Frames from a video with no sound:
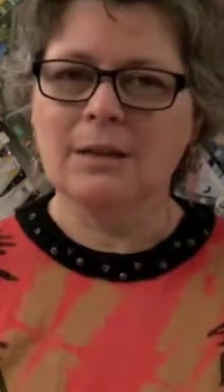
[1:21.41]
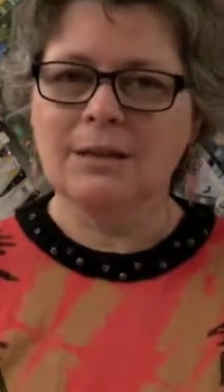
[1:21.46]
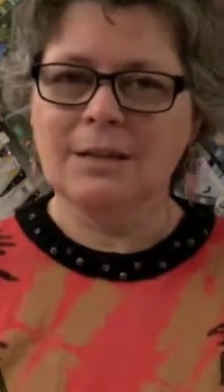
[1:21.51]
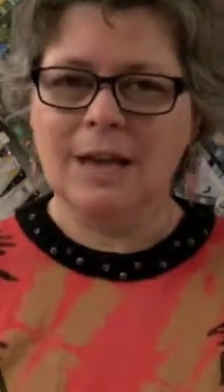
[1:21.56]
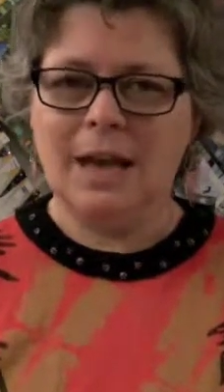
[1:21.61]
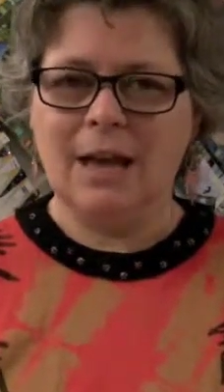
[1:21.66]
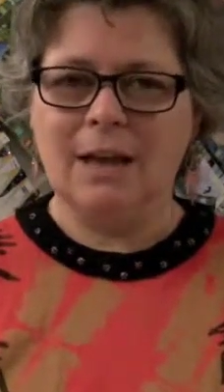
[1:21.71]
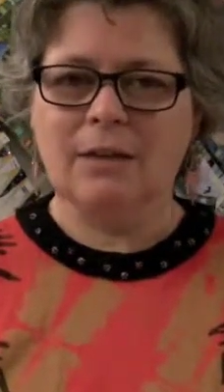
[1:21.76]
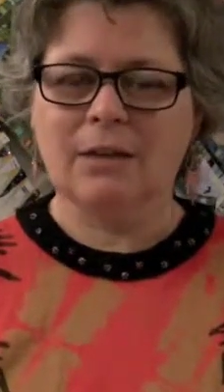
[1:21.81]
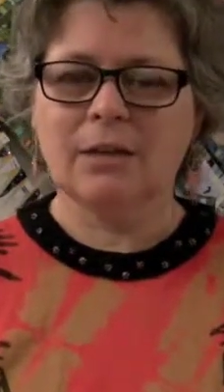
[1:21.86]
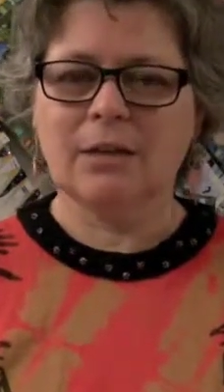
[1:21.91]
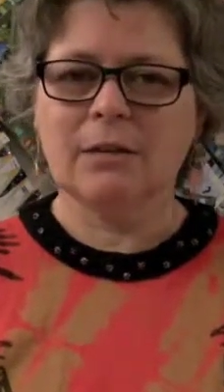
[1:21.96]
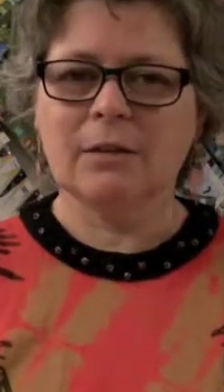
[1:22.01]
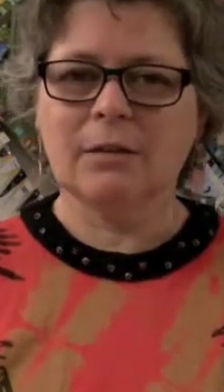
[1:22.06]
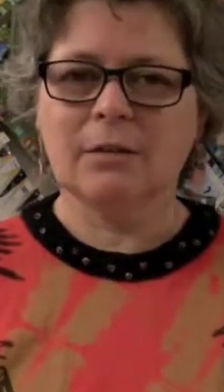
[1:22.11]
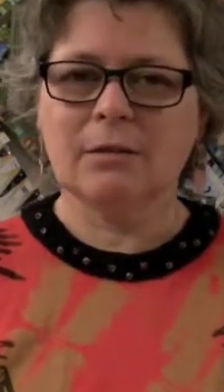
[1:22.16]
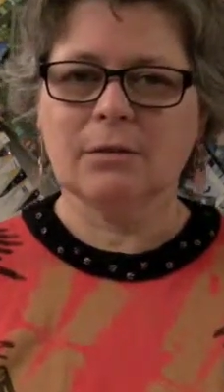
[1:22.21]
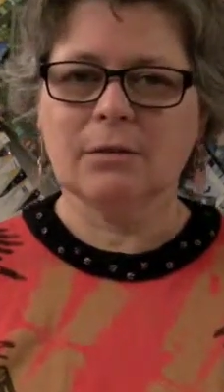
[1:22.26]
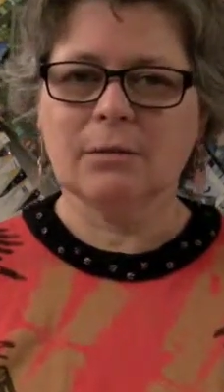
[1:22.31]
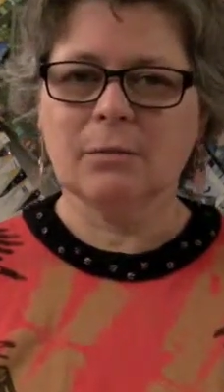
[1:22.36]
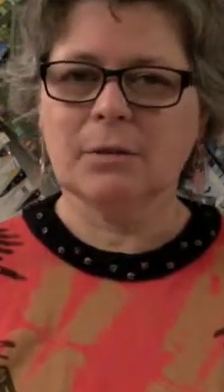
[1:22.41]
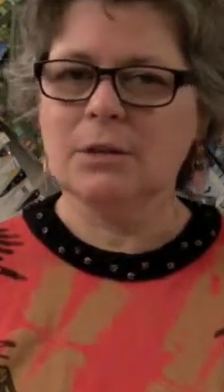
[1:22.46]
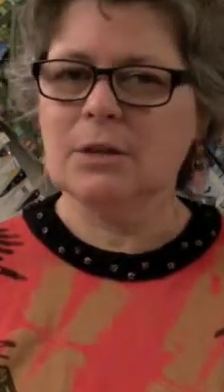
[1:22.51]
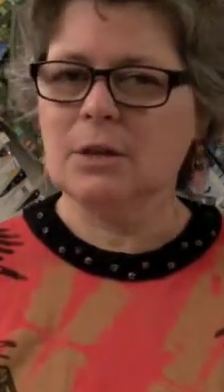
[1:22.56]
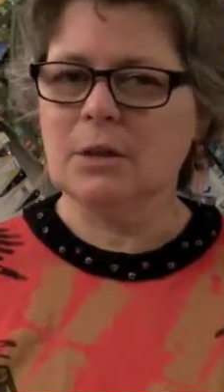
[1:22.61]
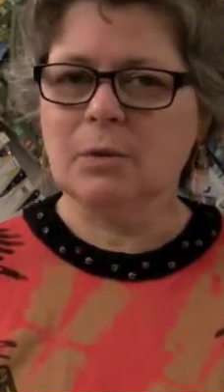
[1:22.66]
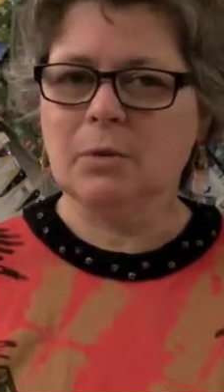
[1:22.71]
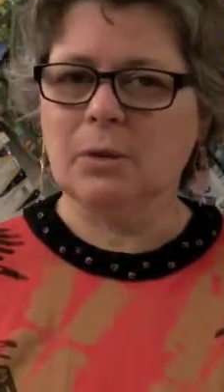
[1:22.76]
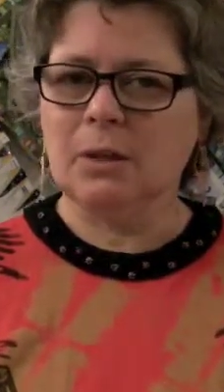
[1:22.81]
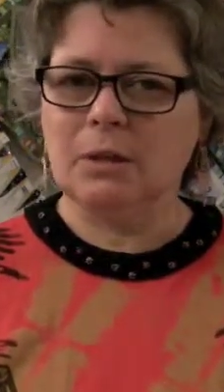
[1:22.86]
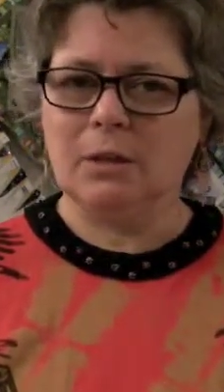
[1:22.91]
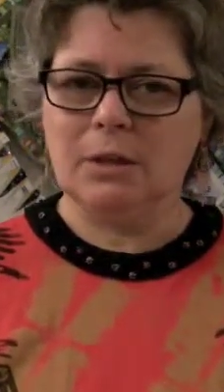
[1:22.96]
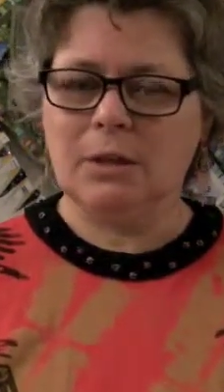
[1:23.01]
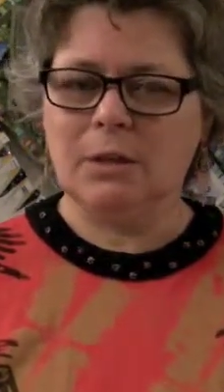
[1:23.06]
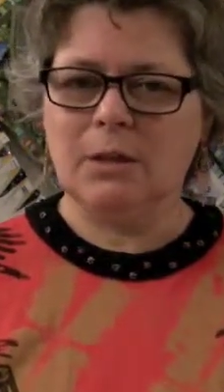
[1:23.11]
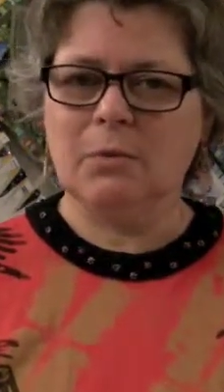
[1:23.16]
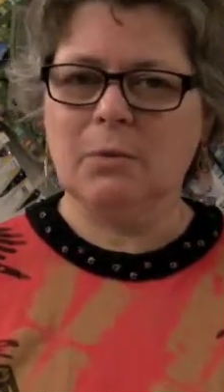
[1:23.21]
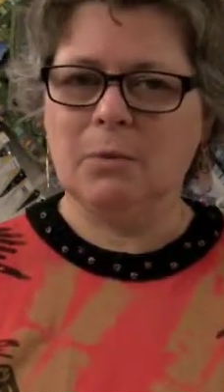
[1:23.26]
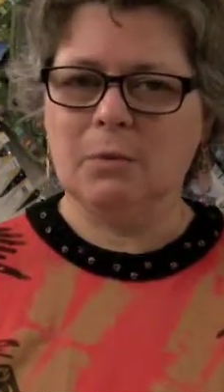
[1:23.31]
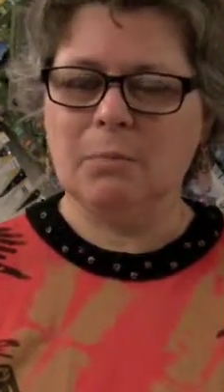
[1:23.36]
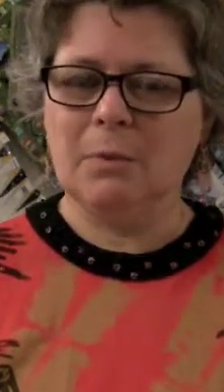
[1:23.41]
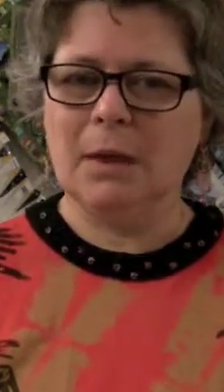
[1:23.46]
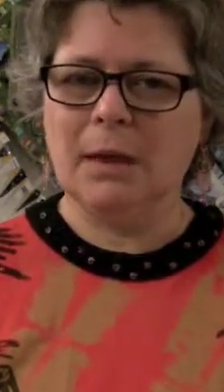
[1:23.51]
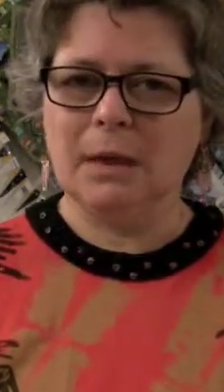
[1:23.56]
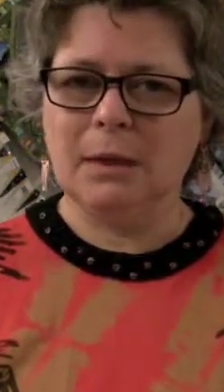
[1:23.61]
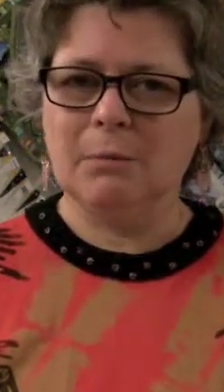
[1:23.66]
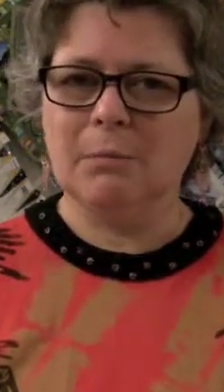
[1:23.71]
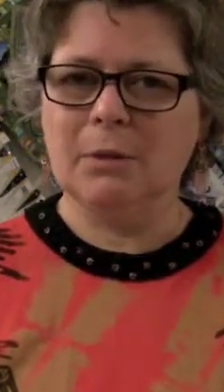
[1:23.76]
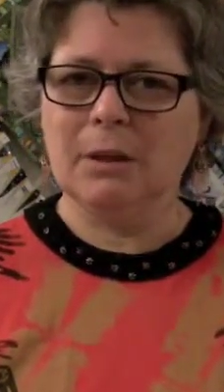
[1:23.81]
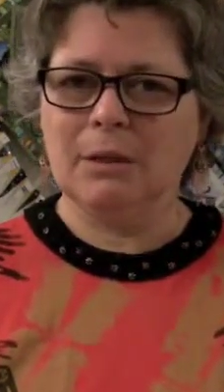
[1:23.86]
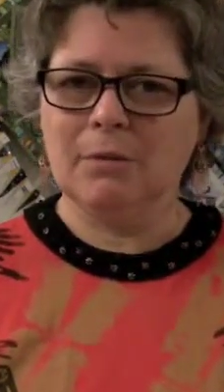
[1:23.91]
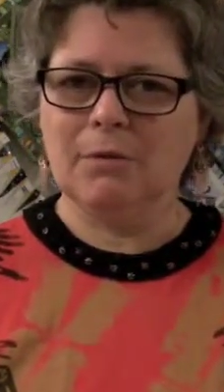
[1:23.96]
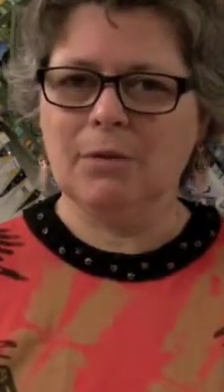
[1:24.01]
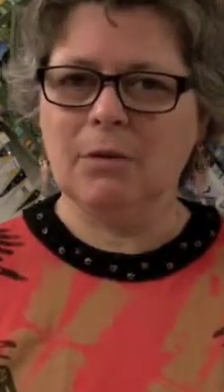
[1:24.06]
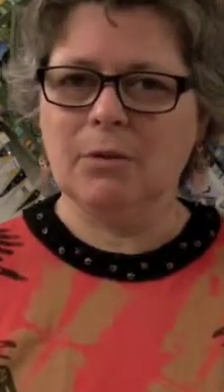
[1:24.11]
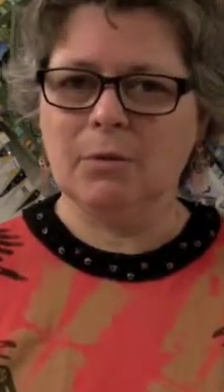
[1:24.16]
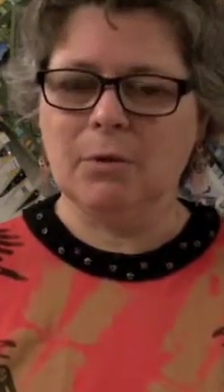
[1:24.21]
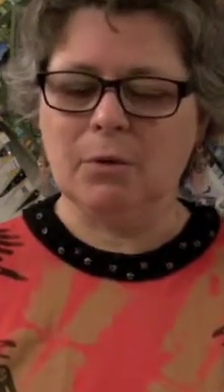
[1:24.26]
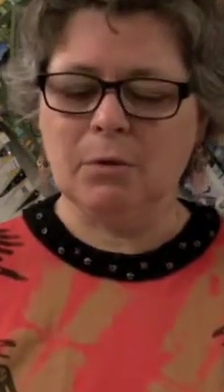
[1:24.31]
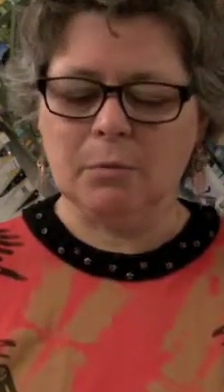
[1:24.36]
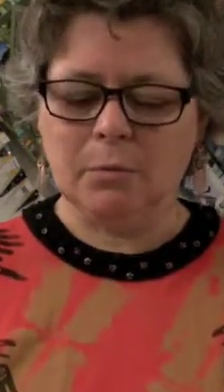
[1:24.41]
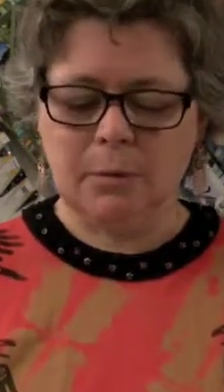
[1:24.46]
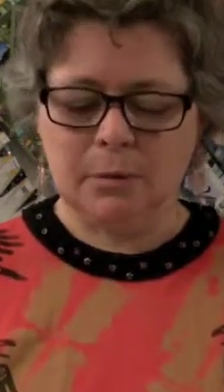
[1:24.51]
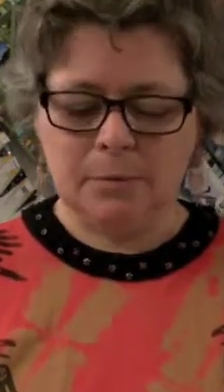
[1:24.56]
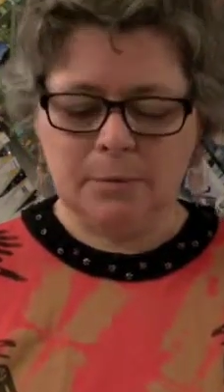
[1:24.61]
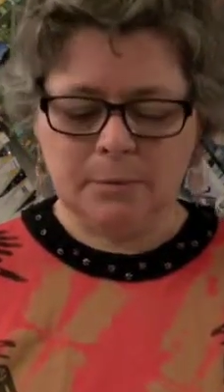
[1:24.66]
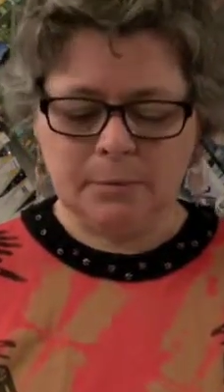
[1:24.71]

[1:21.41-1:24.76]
Death was the only thing that would make him leave the group.